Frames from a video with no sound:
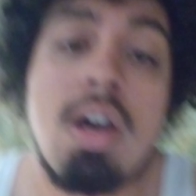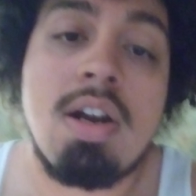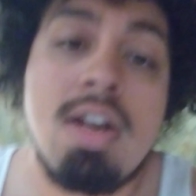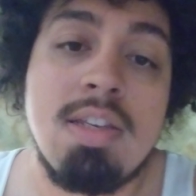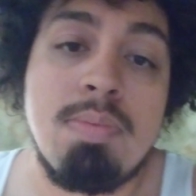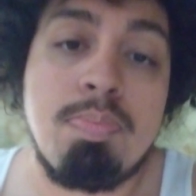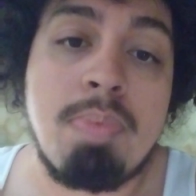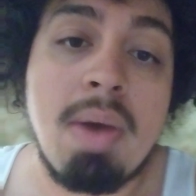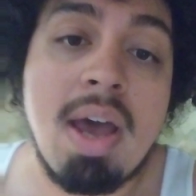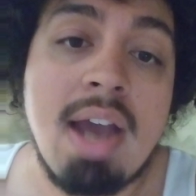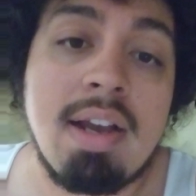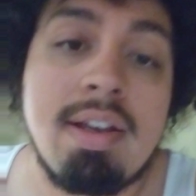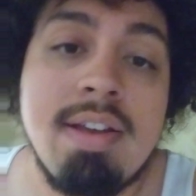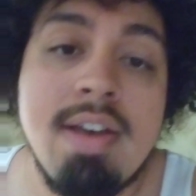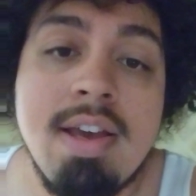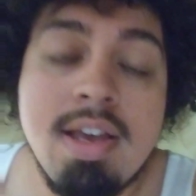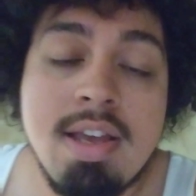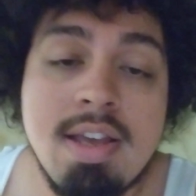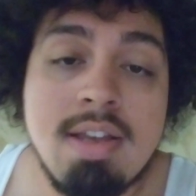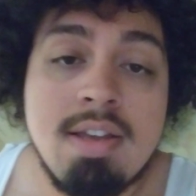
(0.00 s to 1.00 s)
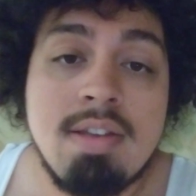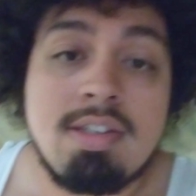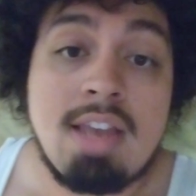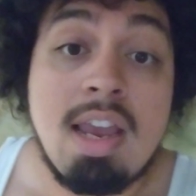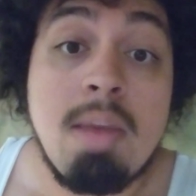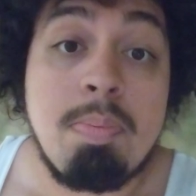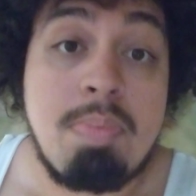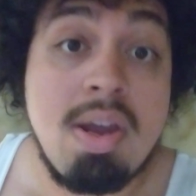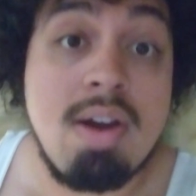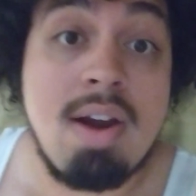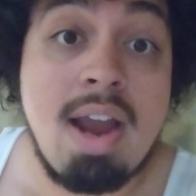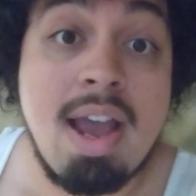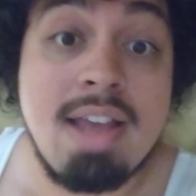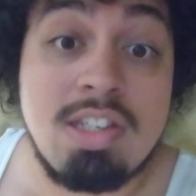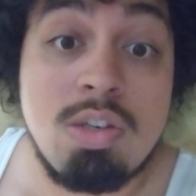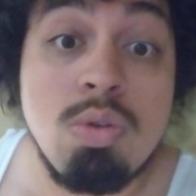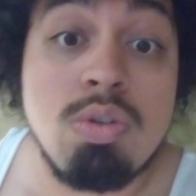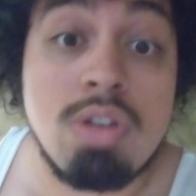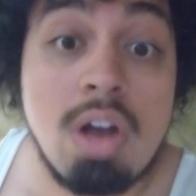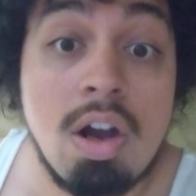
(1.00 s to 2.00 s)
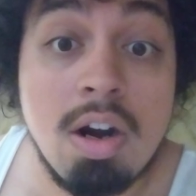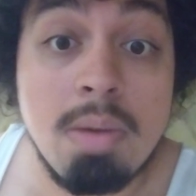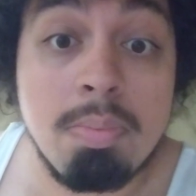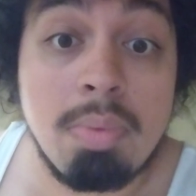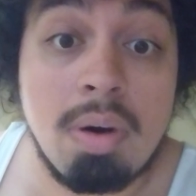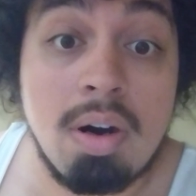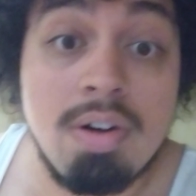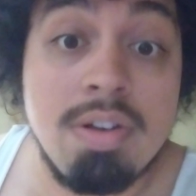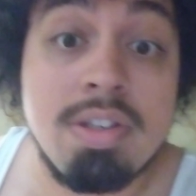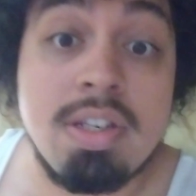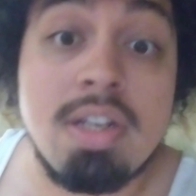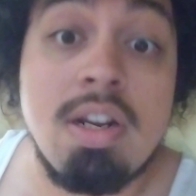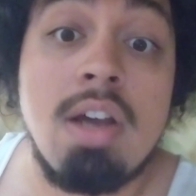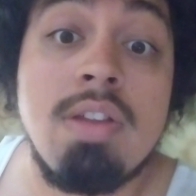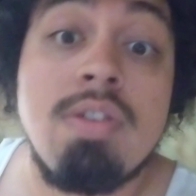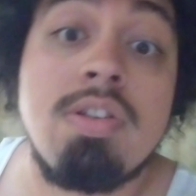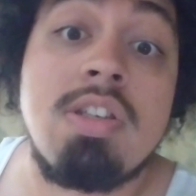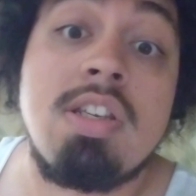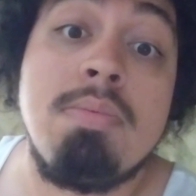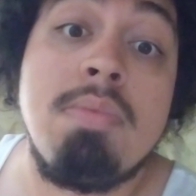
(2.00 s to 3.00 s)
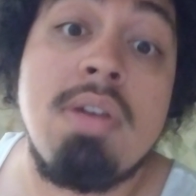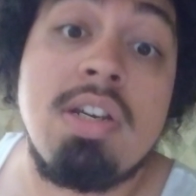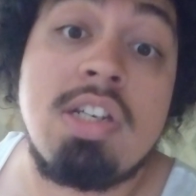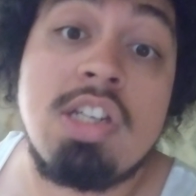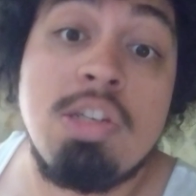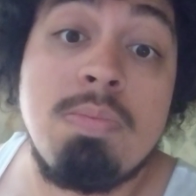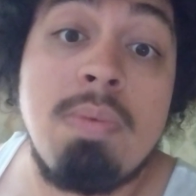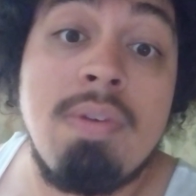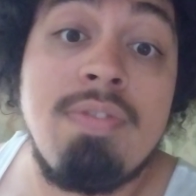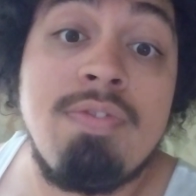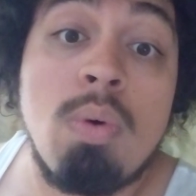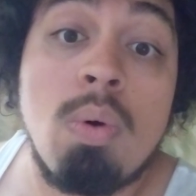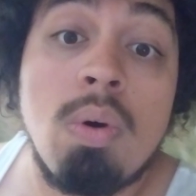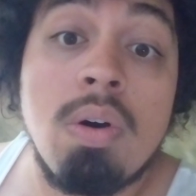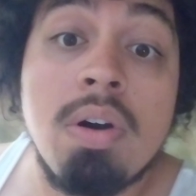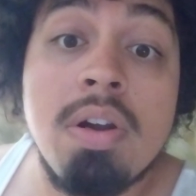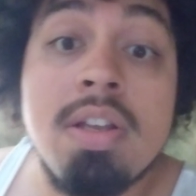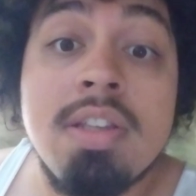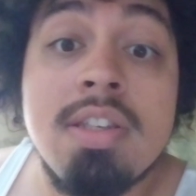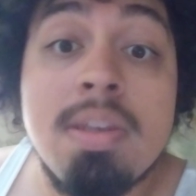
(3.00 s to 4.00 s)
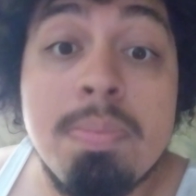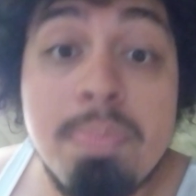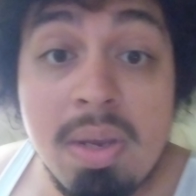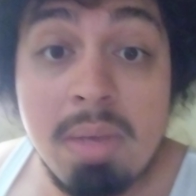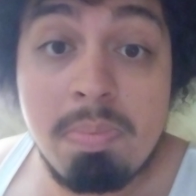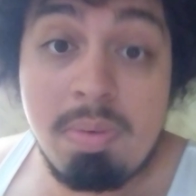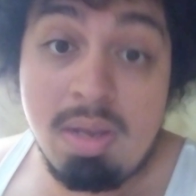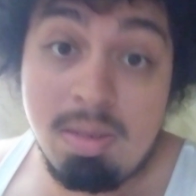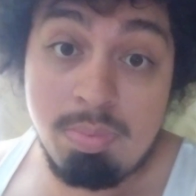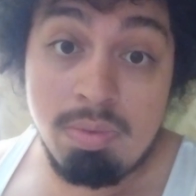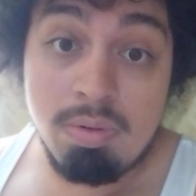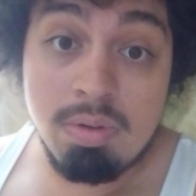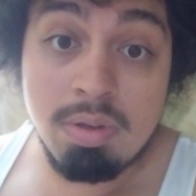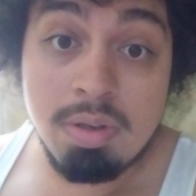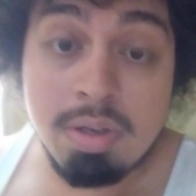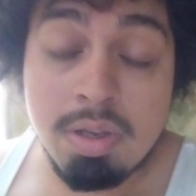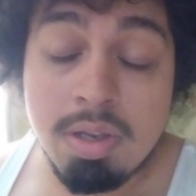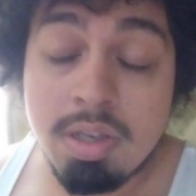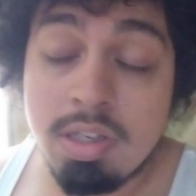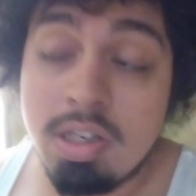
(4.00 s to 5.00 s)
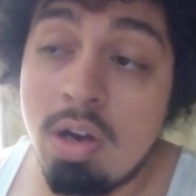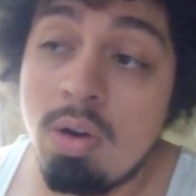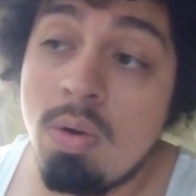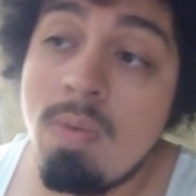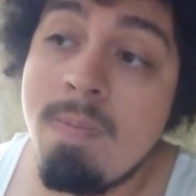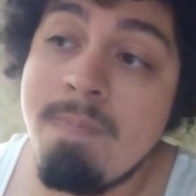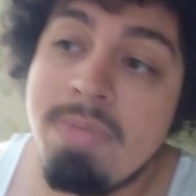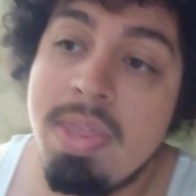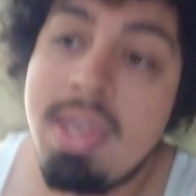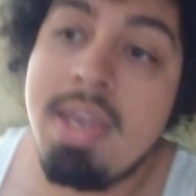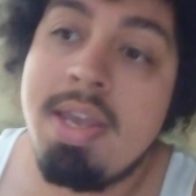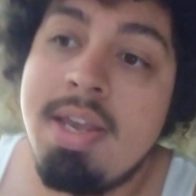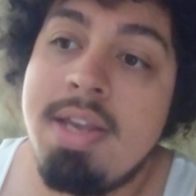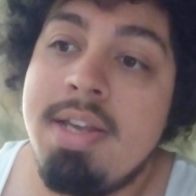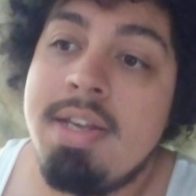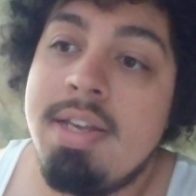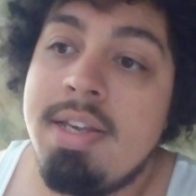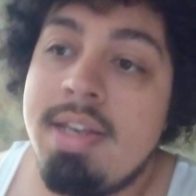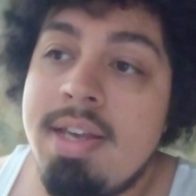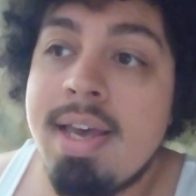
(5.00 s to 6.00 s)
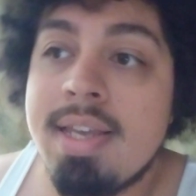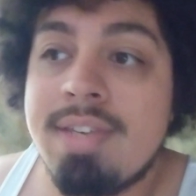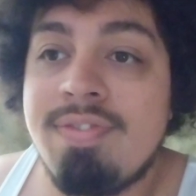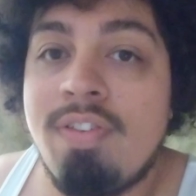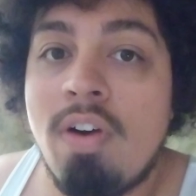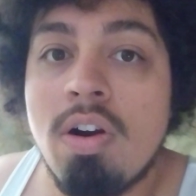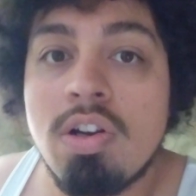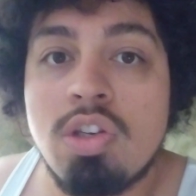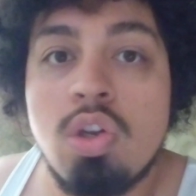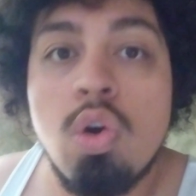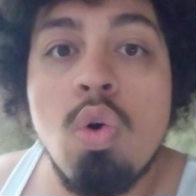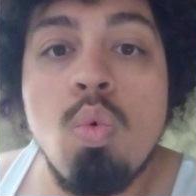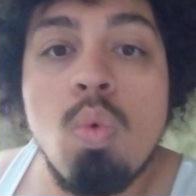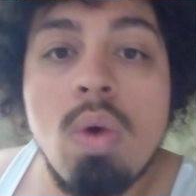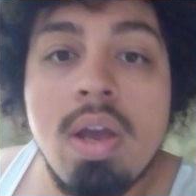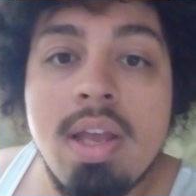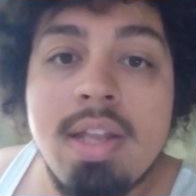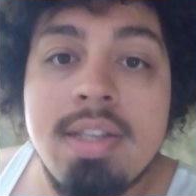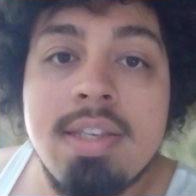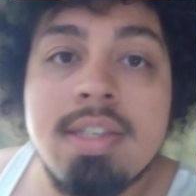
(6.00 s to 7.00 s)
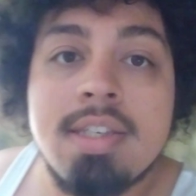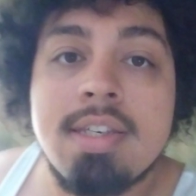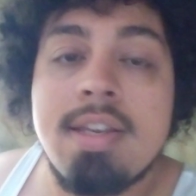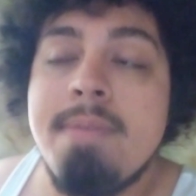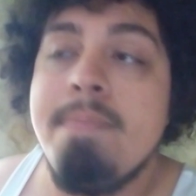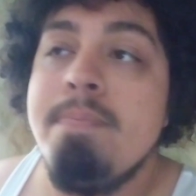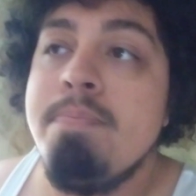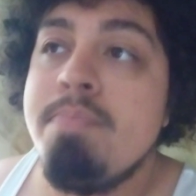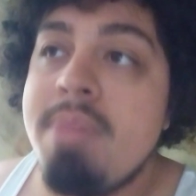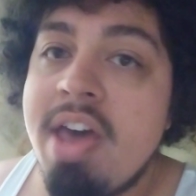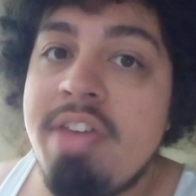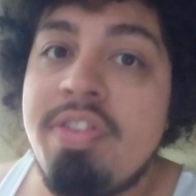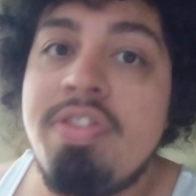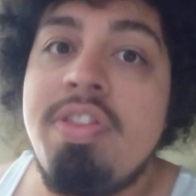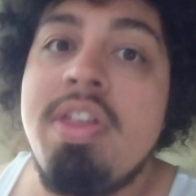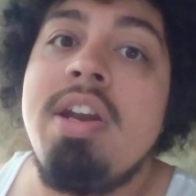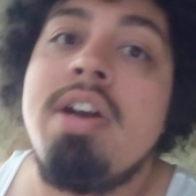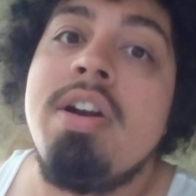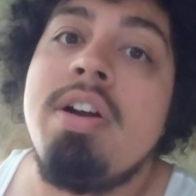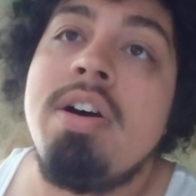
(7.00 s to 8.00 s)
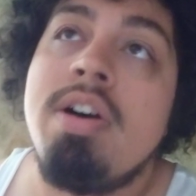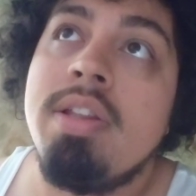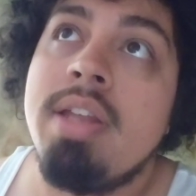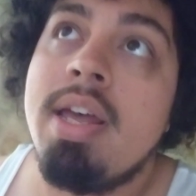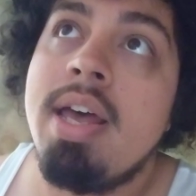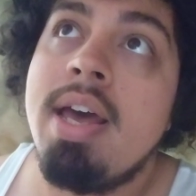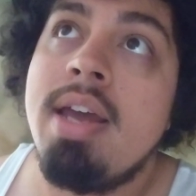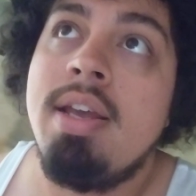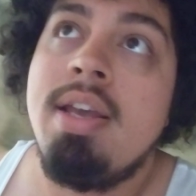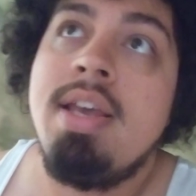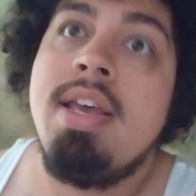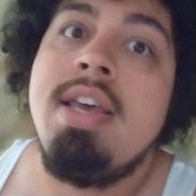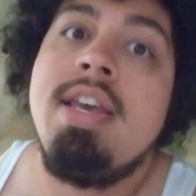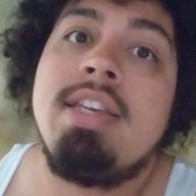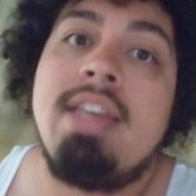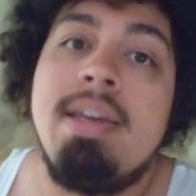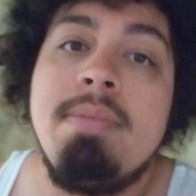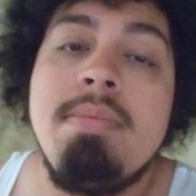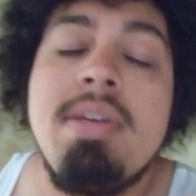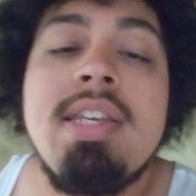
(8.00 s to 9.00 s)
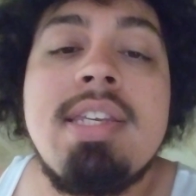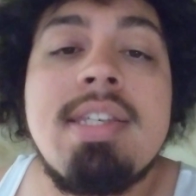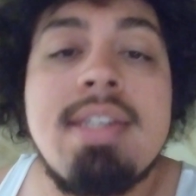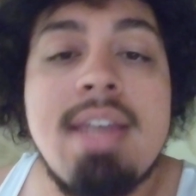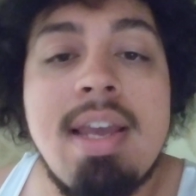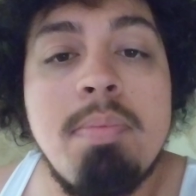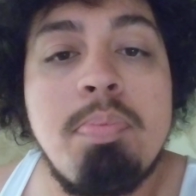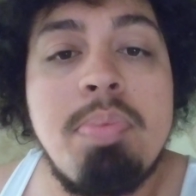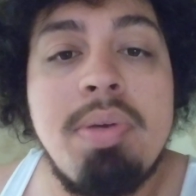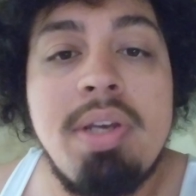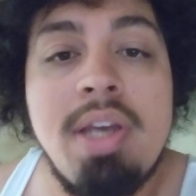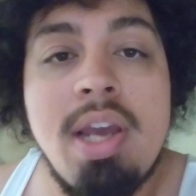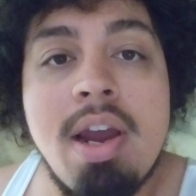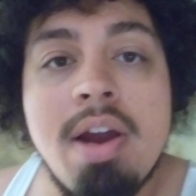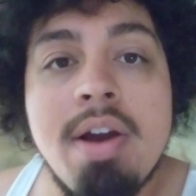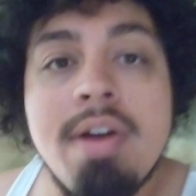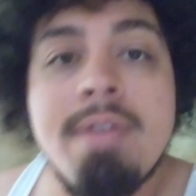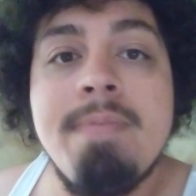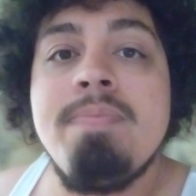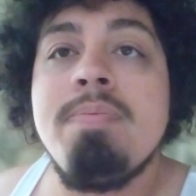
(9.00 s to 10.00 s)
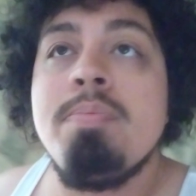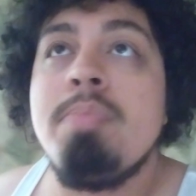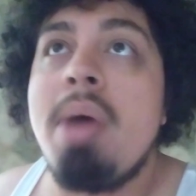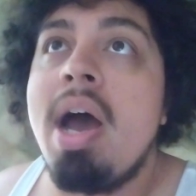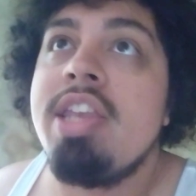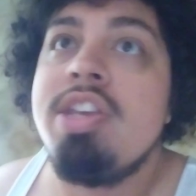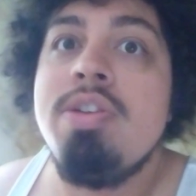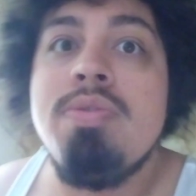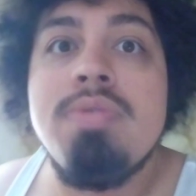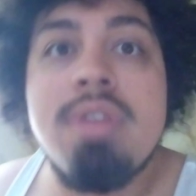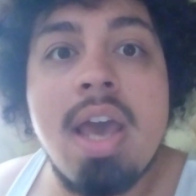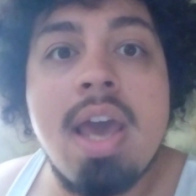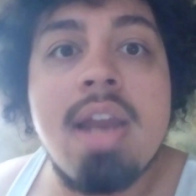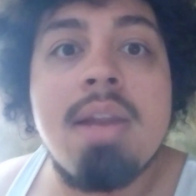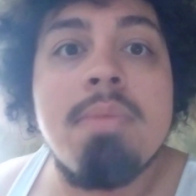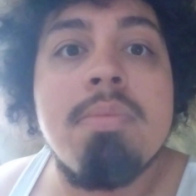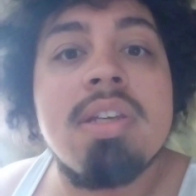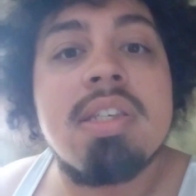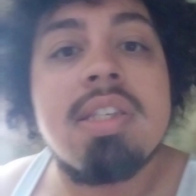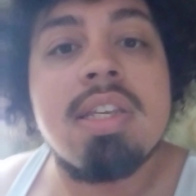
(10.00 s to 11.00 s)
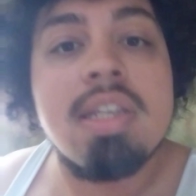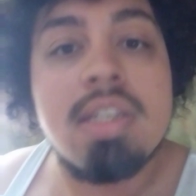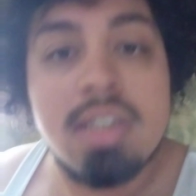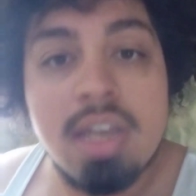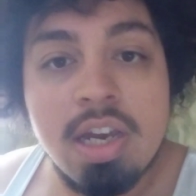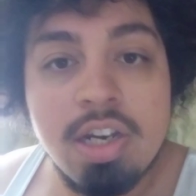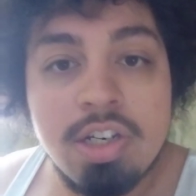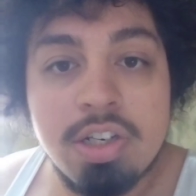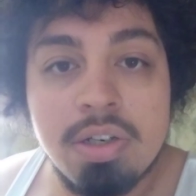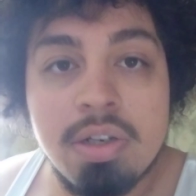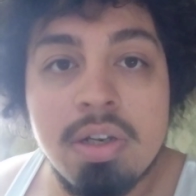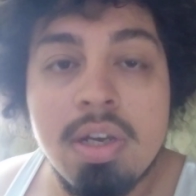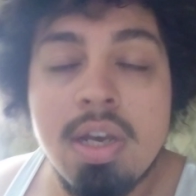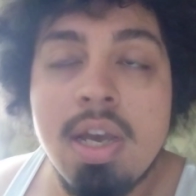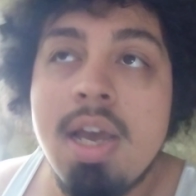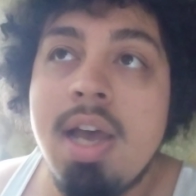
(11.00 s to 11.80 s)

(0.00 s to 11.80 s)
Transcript: on his back, St. Pierre has used arm bars and other submissions before to beat people. So as far as who wins, method and all that, Give me St. Pierre by unanimous decision.